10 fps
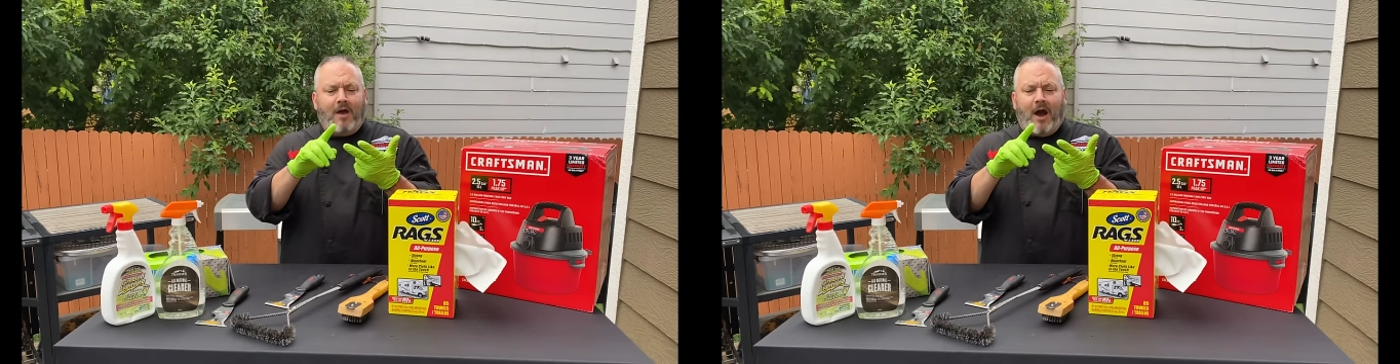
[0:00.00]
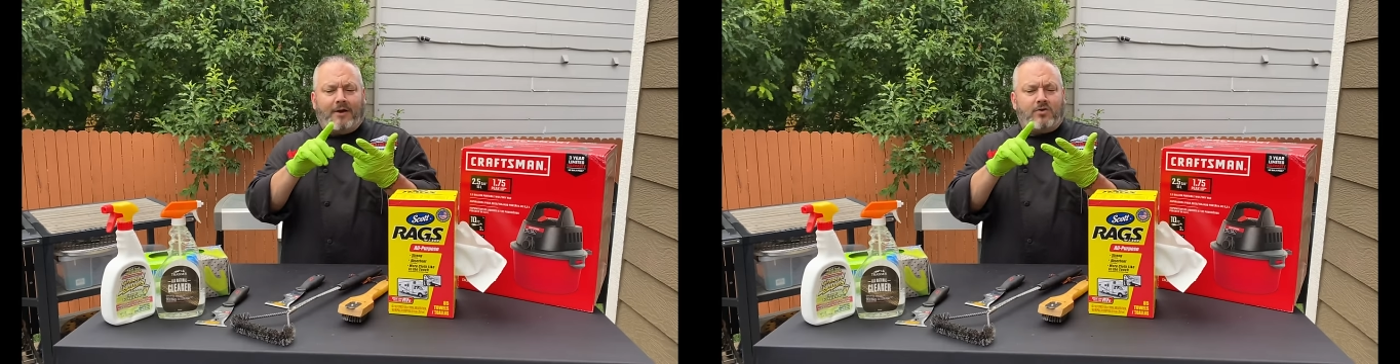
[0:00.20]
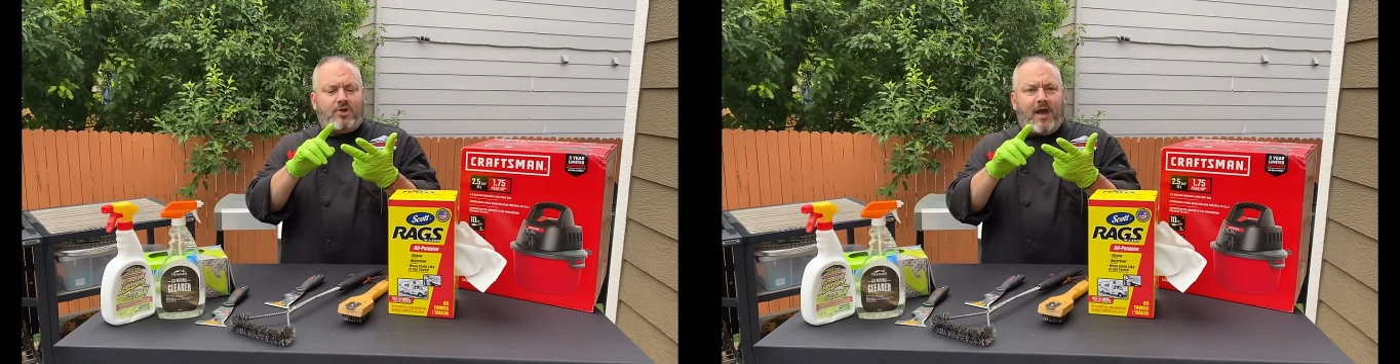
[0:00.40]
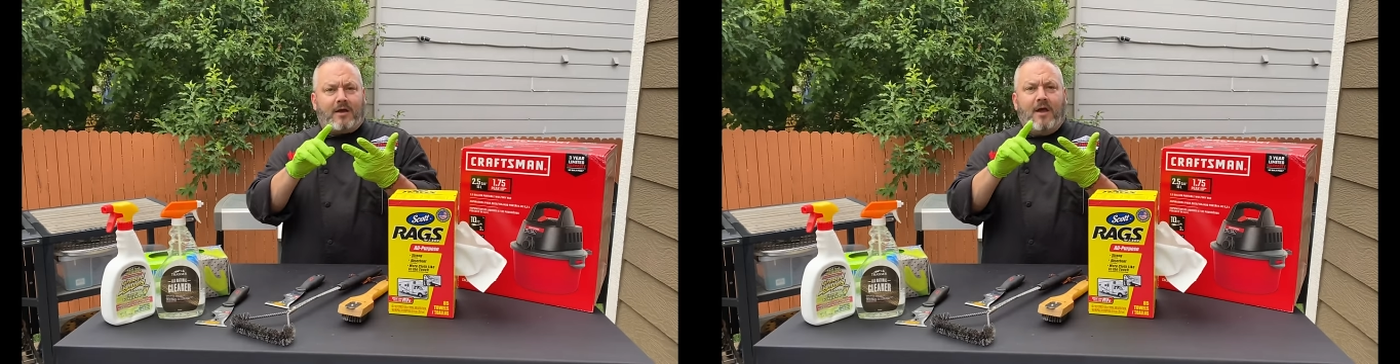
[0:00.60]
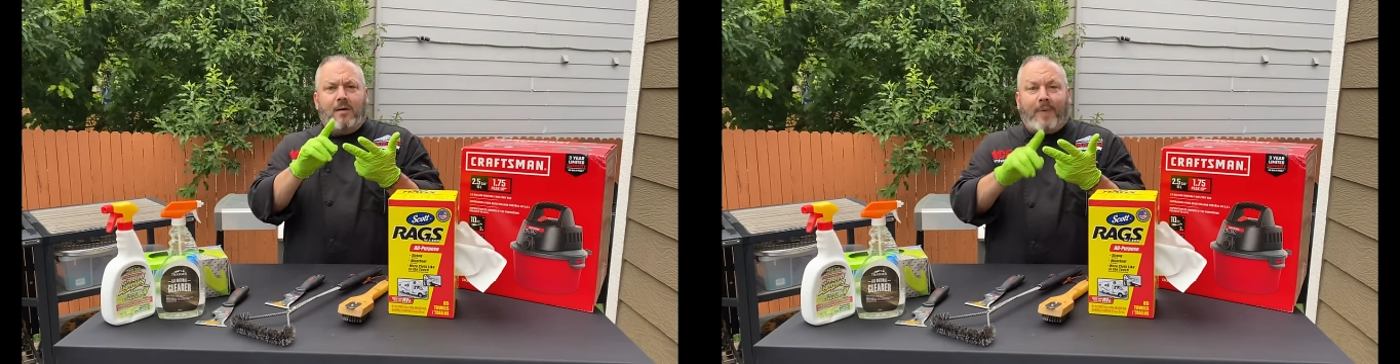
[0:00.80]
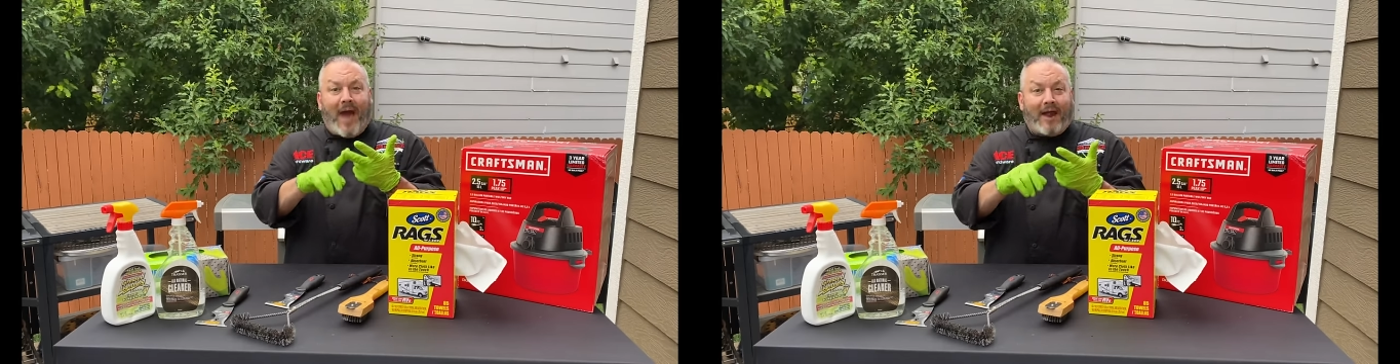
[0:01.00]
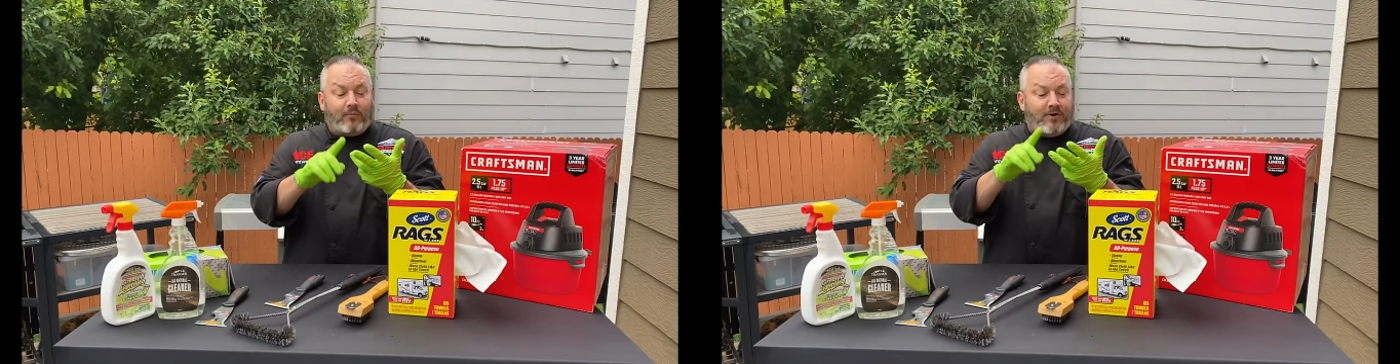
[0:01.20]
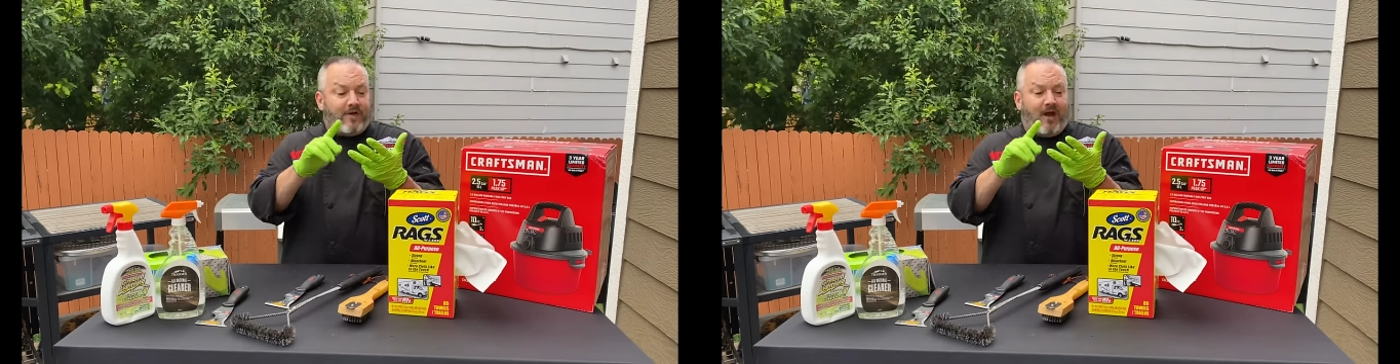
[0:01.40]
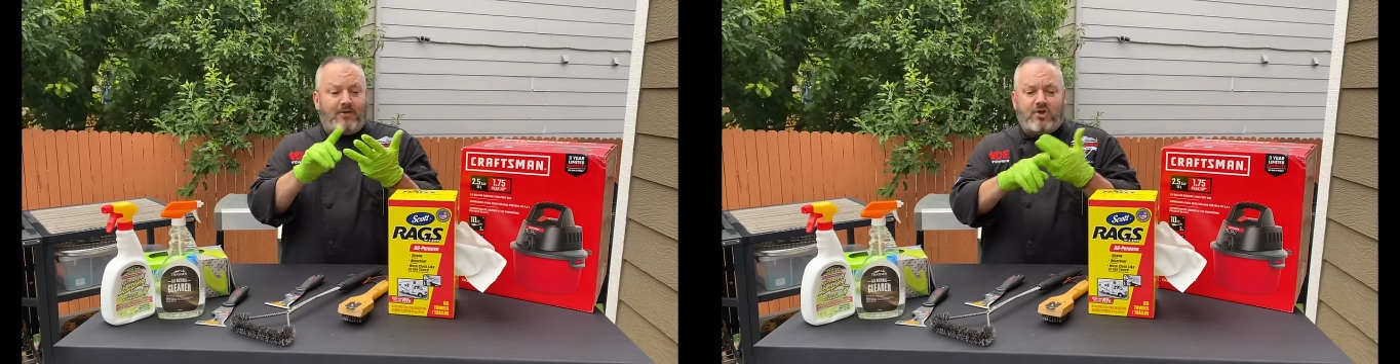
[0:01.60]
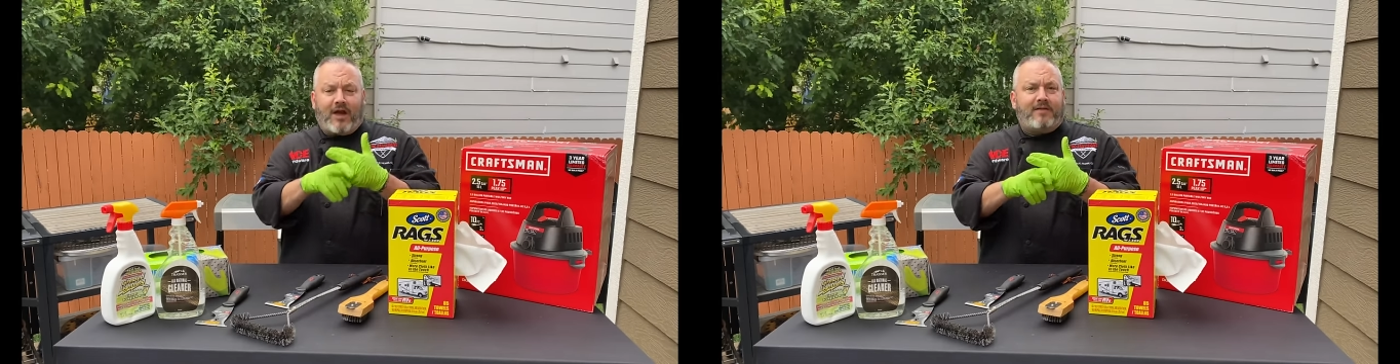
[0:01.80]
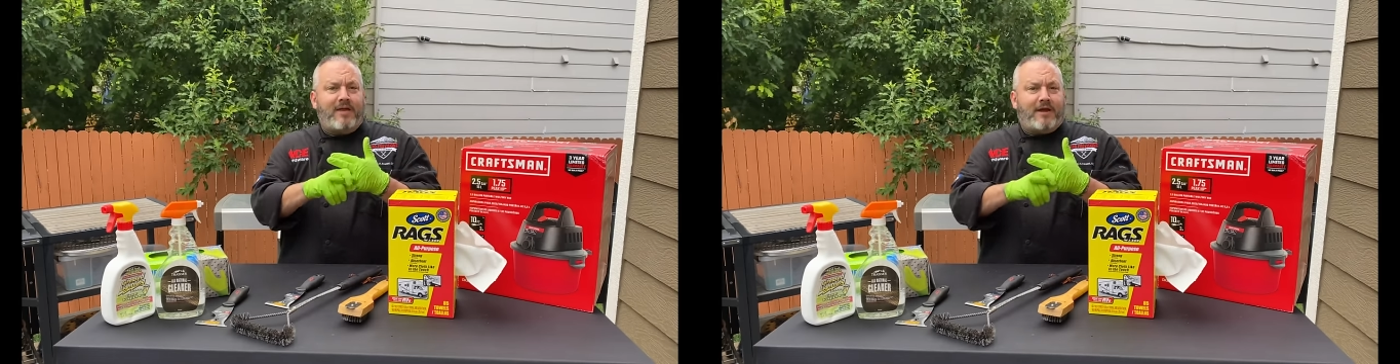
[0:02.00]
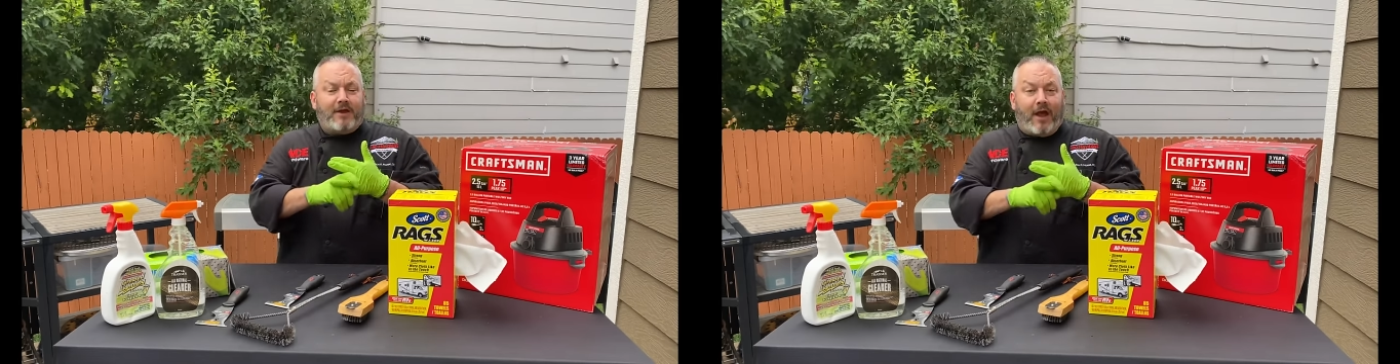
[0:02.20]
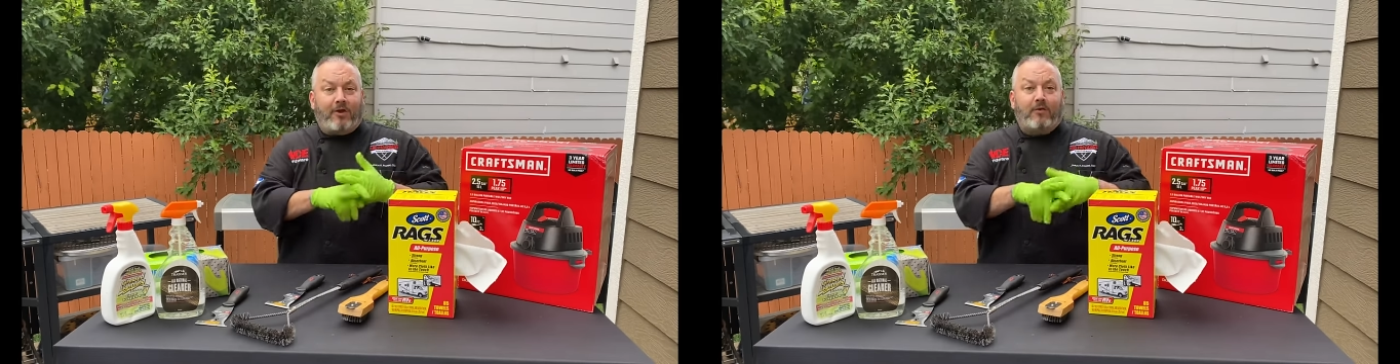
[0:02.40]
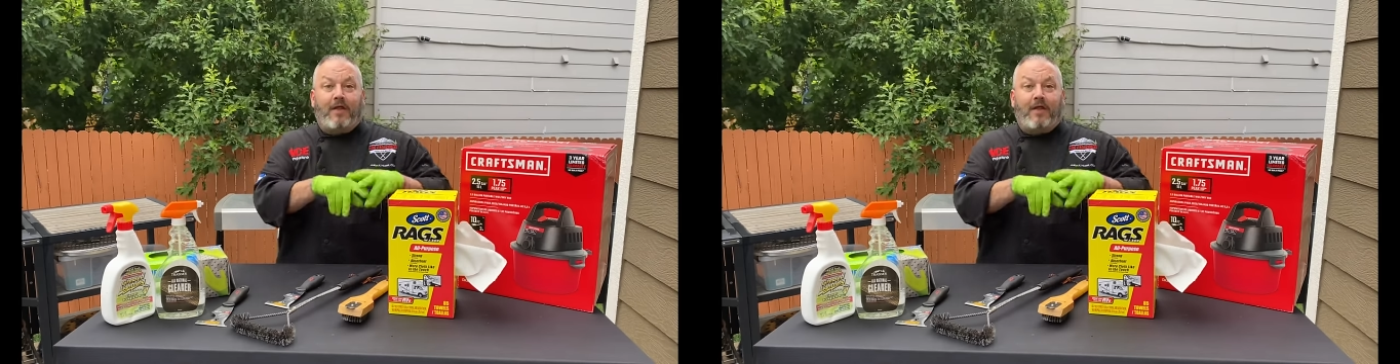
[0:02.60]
how to check batteries, how to check the igniter,